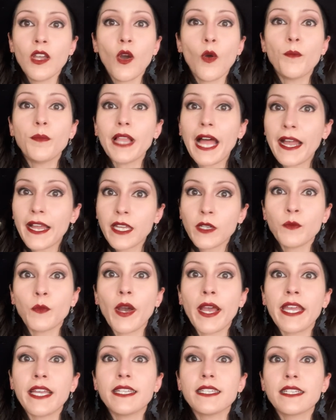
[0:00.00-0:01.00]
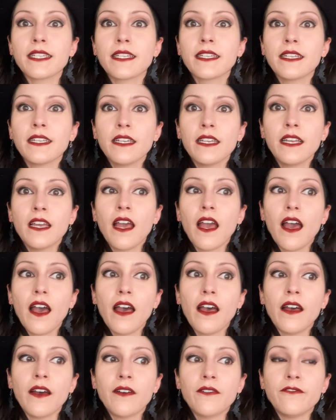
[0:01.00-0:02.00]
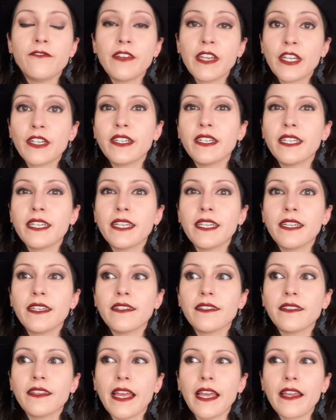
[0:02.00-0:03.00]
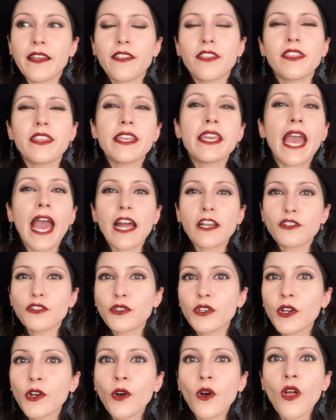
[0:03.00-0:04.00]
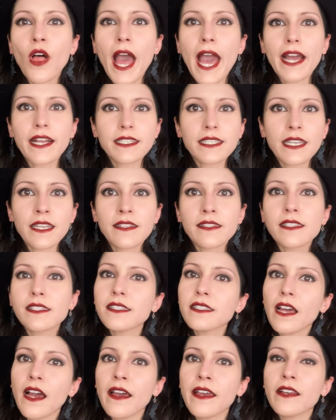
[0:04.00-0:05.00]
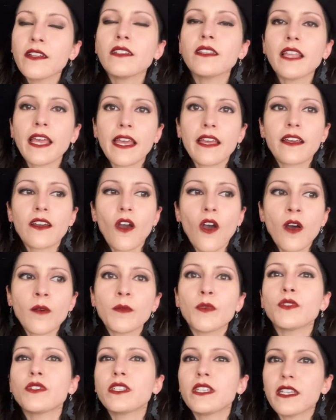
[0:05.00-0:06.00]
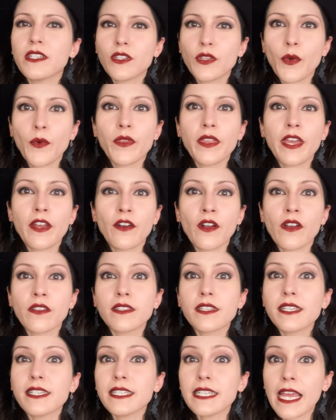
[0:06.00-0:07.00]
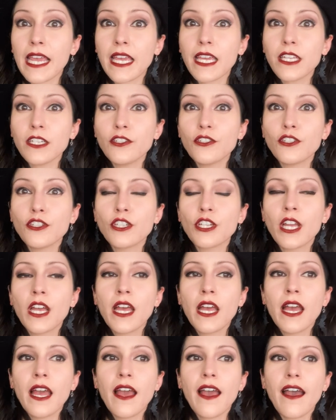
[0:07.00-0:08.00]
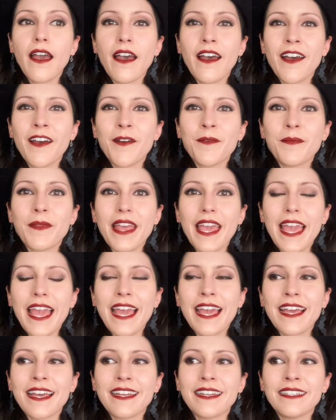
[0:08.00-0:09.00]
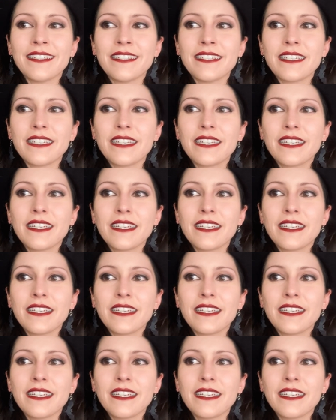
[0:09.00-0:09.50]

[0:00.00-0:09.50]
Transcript: Black and white, very like theatrical acting style, like almost as though they're on stage. And